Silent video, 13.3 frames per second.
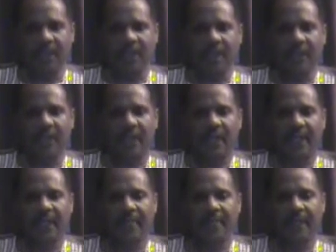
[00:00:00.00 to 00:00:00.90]
so I can
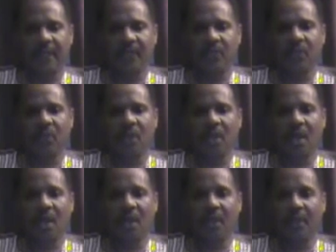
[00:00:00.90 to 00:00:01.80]
make sure that we
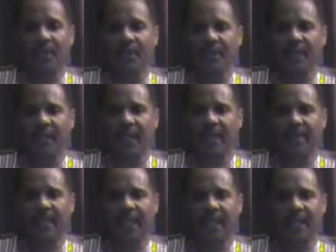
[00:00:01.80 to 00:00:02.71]
all are on the same
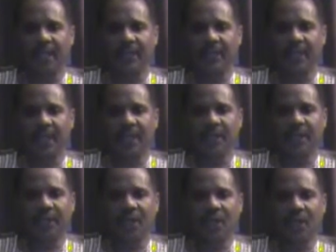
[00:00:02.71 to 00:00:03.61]
page. The
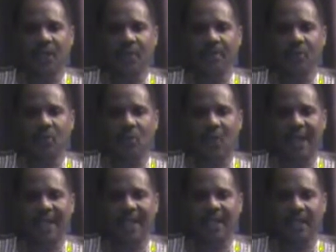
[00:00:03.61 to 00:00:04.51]
terms
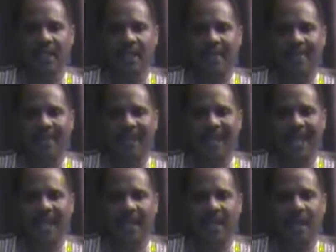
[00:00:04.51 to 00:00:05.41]
white and
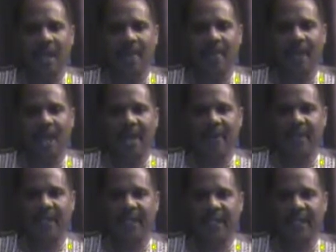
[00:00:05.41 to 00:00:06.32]
black are modern
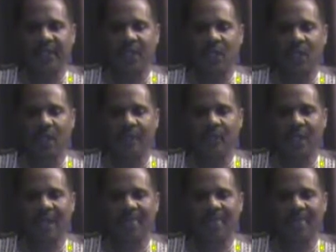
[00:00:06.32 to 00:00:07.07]
day terms. White